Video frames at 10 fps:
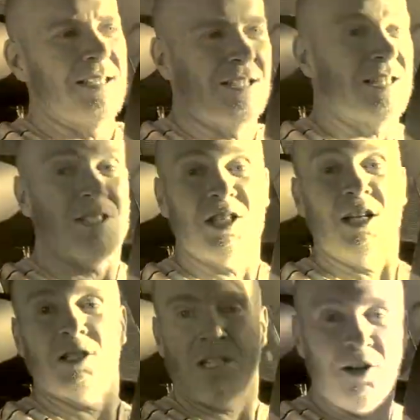the
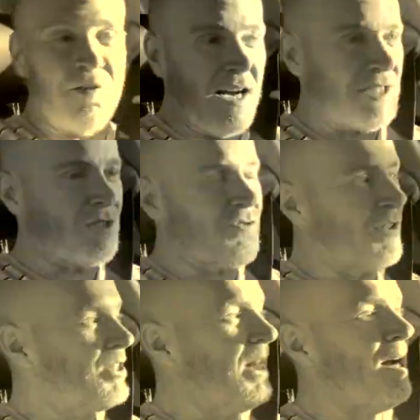sun visors, for
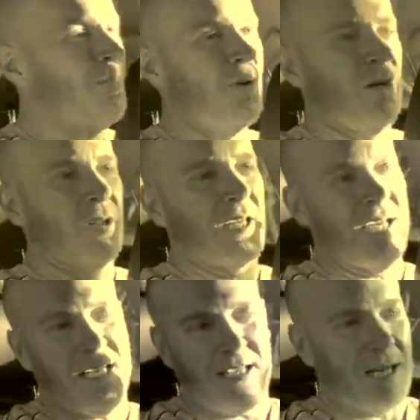example,
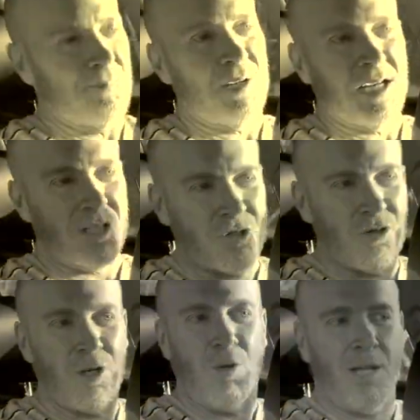and I'm not going to show
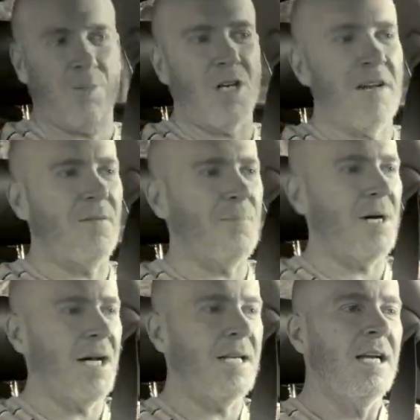you while I'm driving,
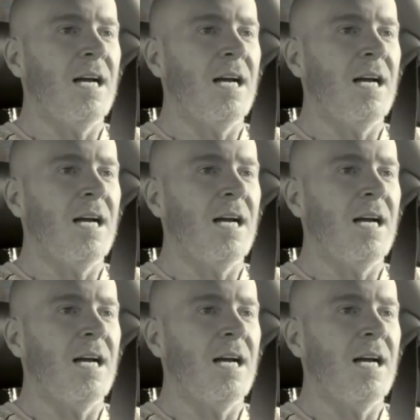but